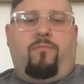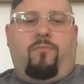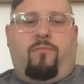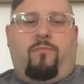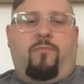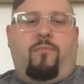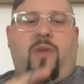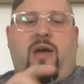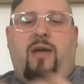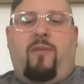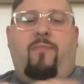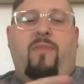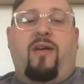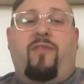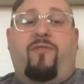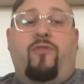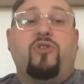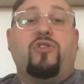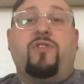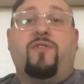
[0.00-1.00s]
my
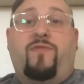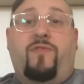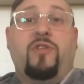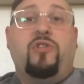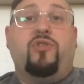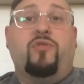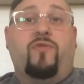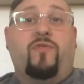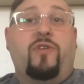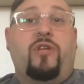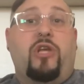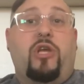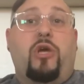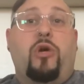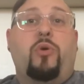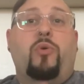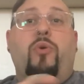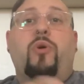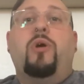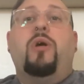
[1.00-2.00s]
first official
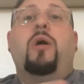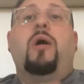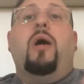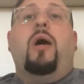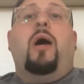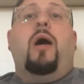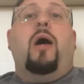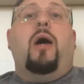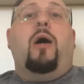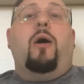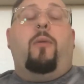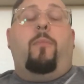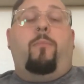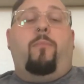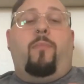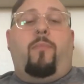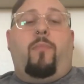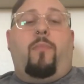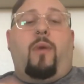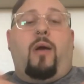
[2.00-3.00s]
video.
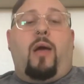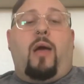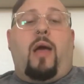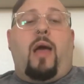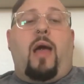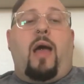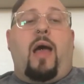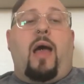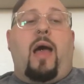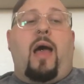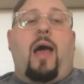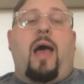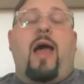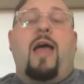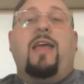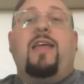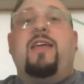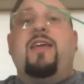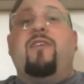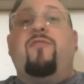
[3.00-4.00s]
Um,
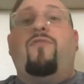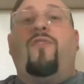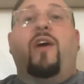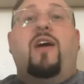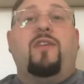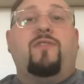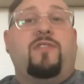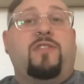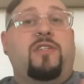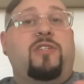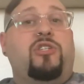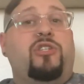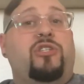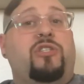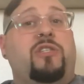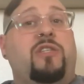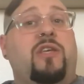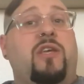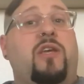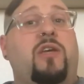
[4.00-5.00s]
I get 5 stitches
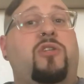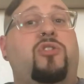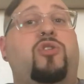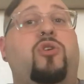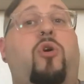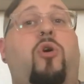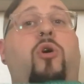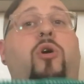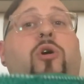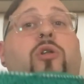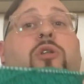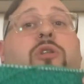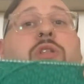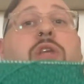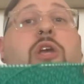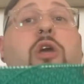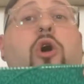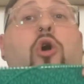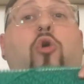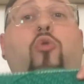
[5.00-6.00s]
to the inch on
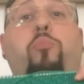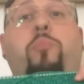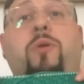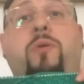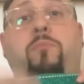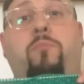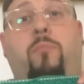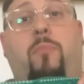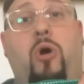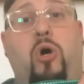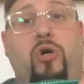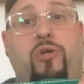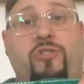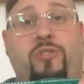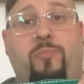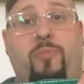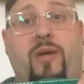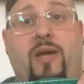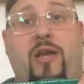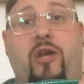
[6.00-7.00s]
the open moss
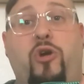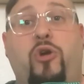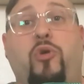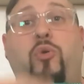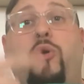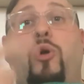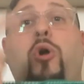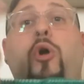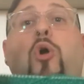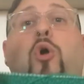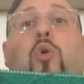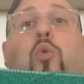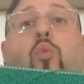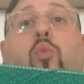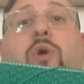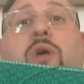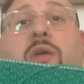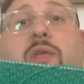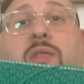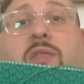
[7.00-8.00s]
pattern
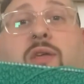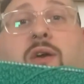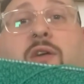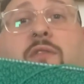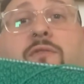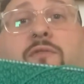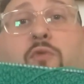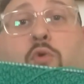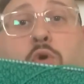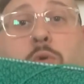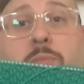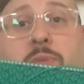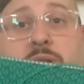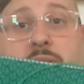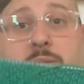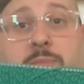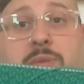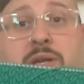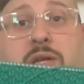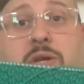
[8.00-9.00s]
with a
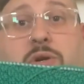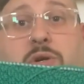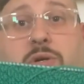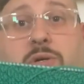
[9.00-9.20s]
4mm